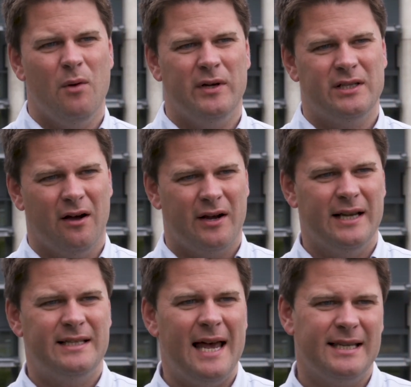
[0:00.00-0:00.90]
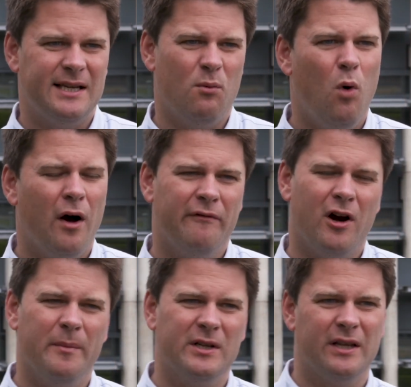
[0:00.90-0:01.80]
We start kind of testing what
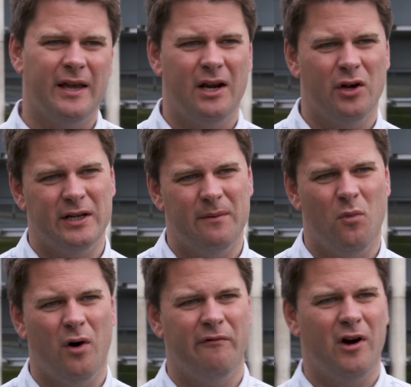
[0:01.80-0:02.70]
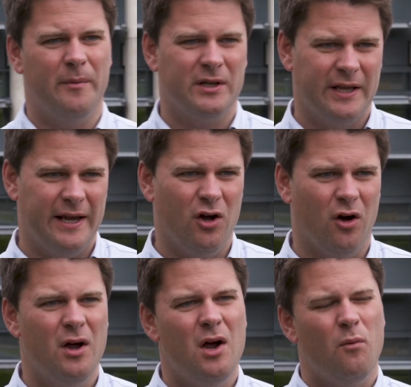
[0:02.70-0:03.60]
environments are they good in, what environments are they not.